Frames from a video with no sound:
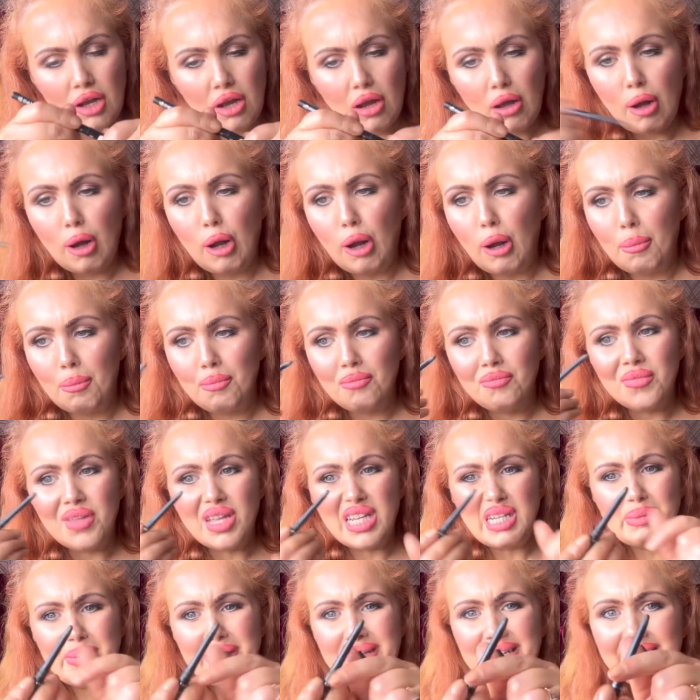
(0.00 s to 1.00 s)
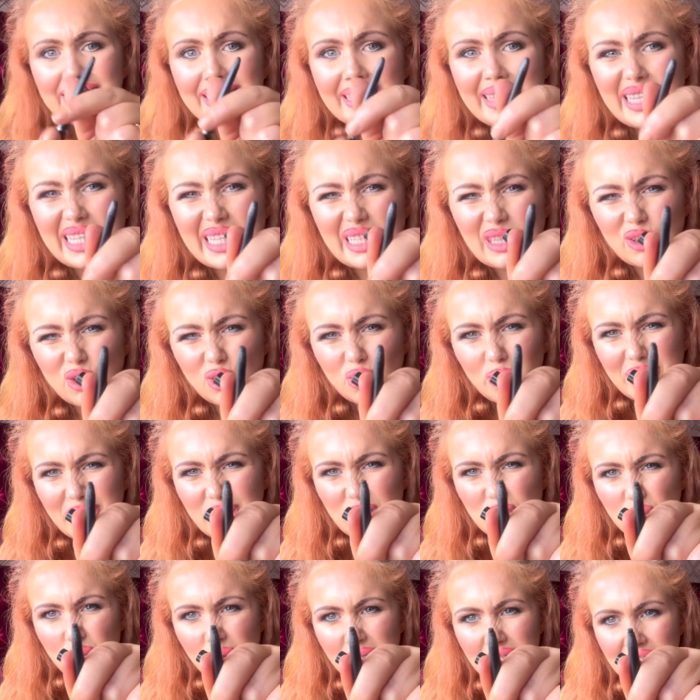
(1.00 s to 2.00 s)
It's basically the wee
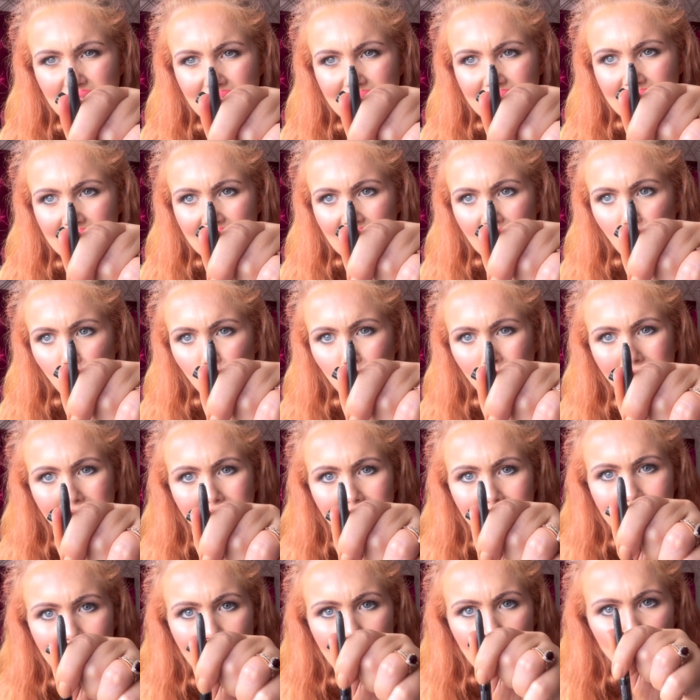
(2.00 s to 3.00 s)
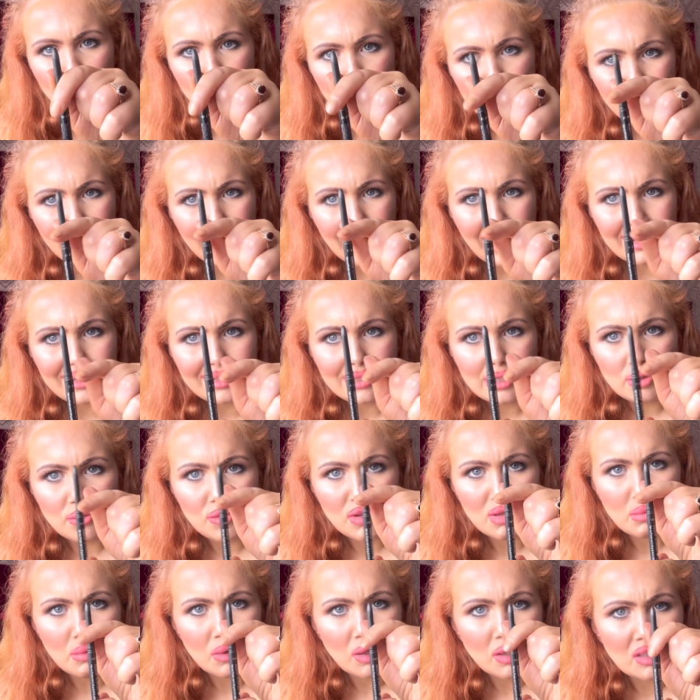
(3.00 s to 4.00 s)
twisty up eyeliner, and I've had this a
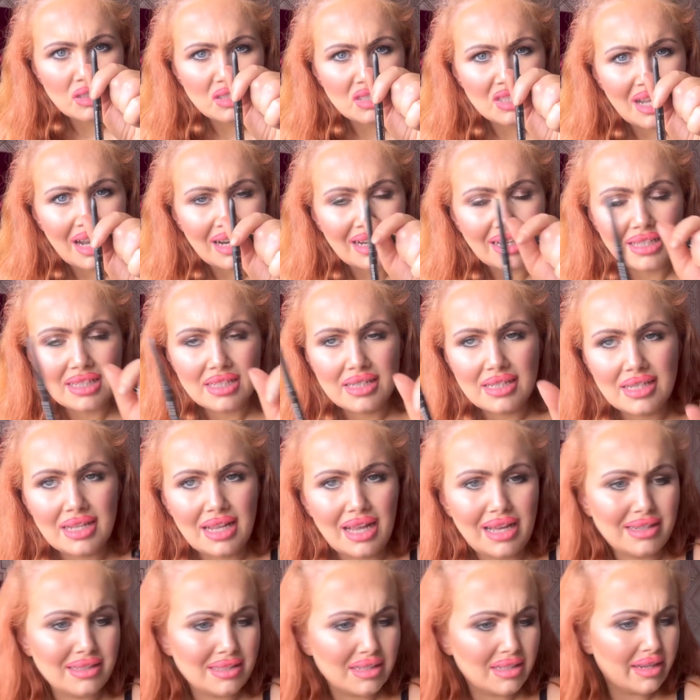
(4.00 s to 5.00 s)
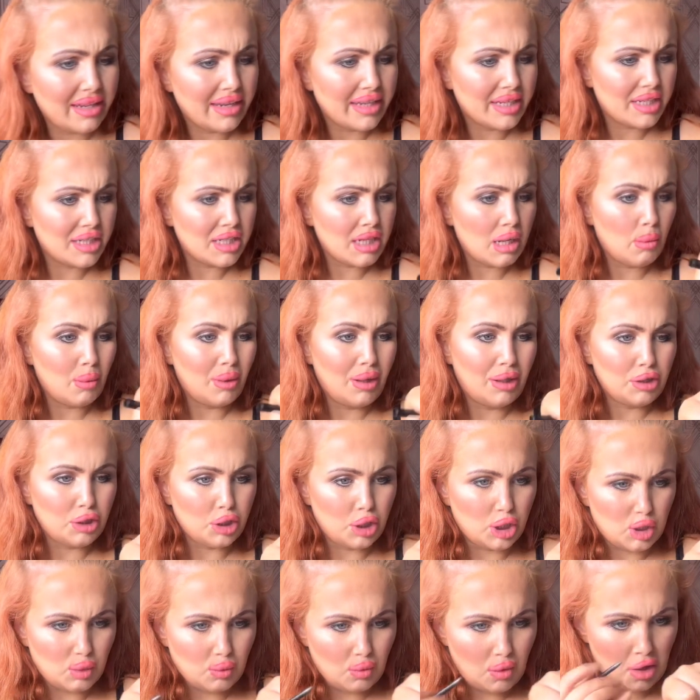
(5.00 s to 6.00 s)
few months, and it's lasted ages. I will do
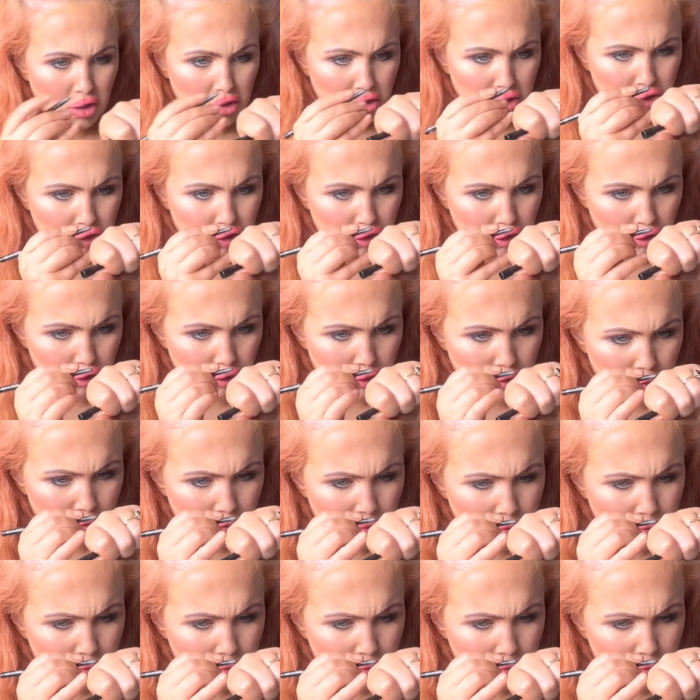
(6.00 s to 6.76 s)
a swatch too.